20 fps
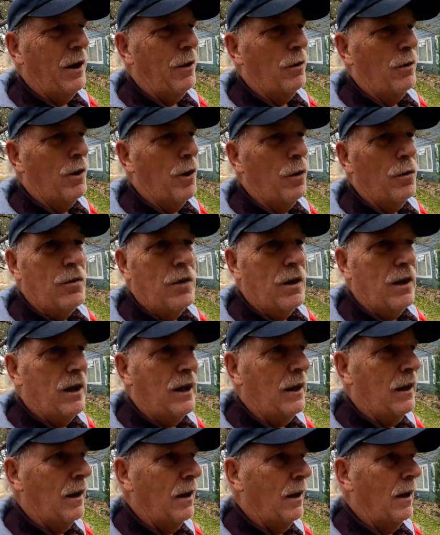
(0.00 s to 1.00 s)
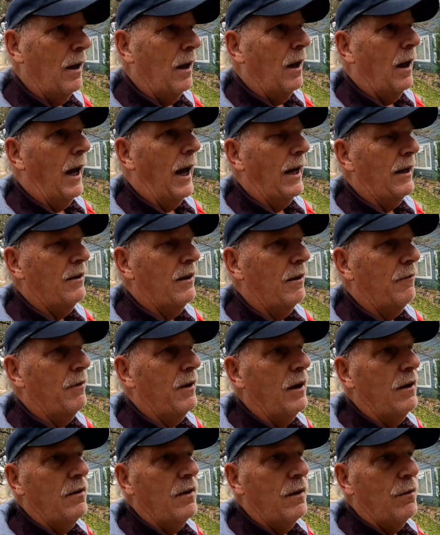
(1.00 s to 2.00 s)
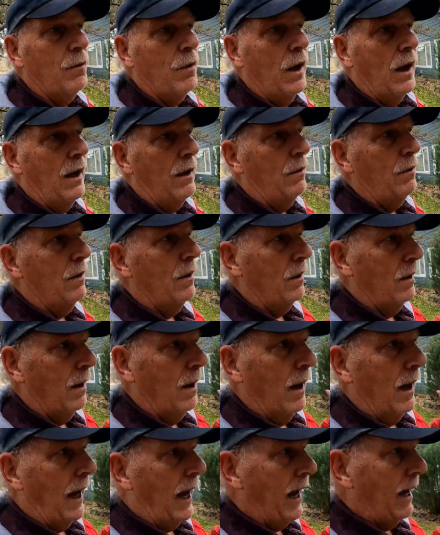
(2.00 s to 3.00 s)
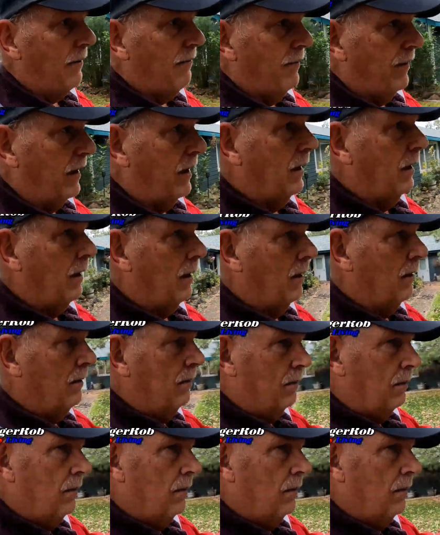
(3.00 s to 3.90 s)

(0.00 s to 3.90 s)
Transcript: We don't go to the activities and, and having